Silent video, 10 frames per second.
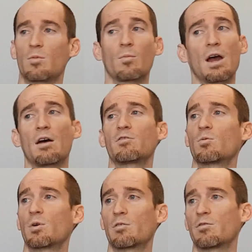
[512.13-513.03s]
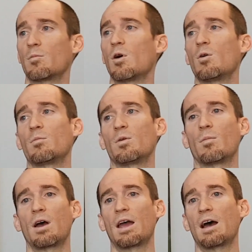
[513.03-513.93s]
You might have to work from home. You
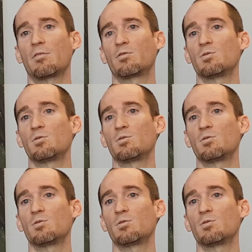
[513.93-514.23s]
might have